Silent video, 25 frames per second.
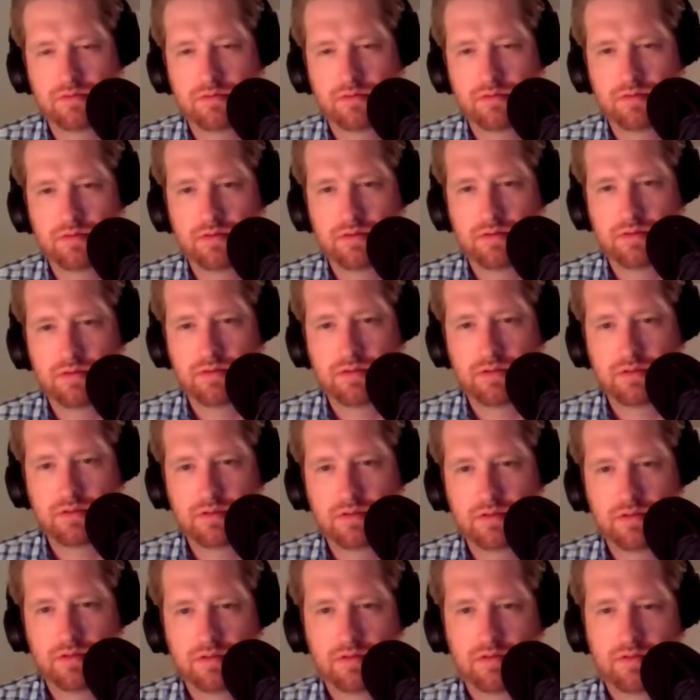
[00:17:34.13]

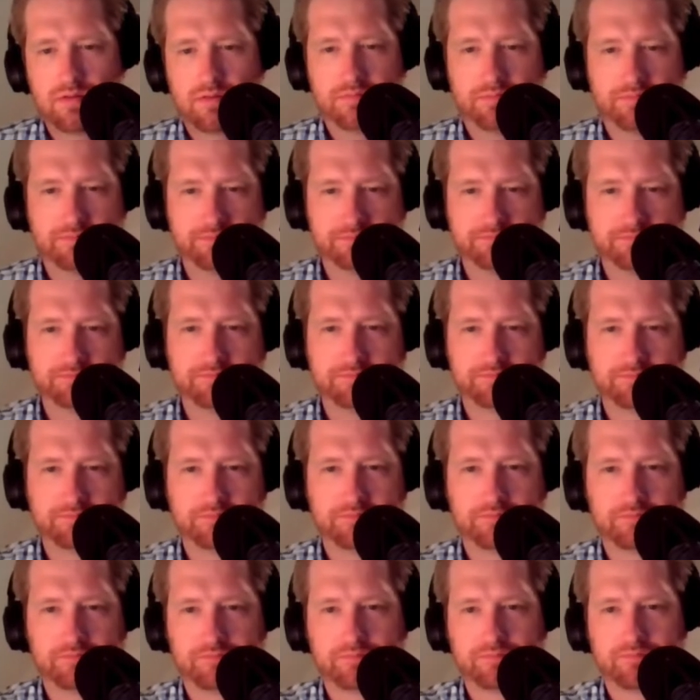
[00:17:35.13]

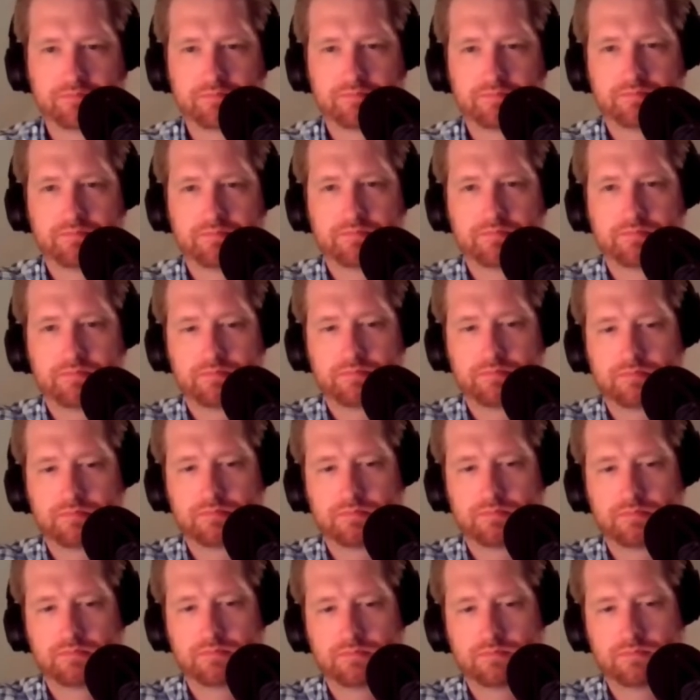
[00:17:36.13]

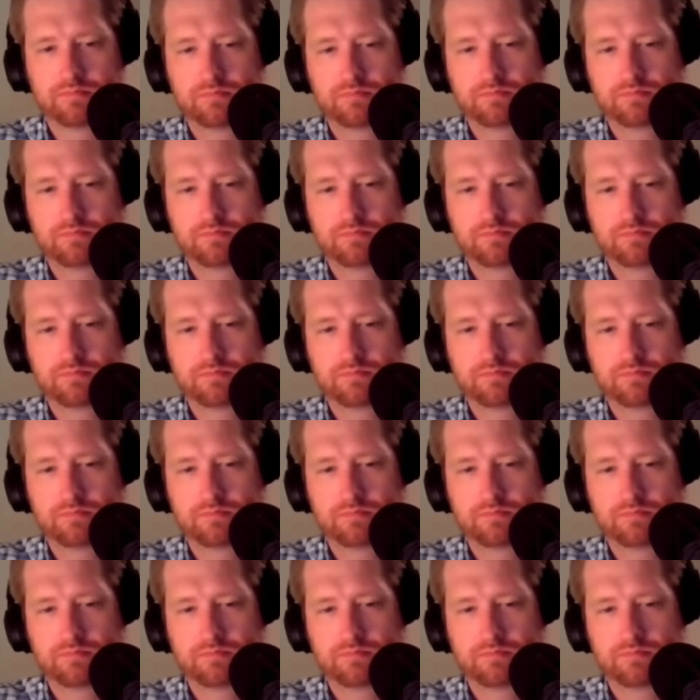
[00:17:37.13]
(not speaking)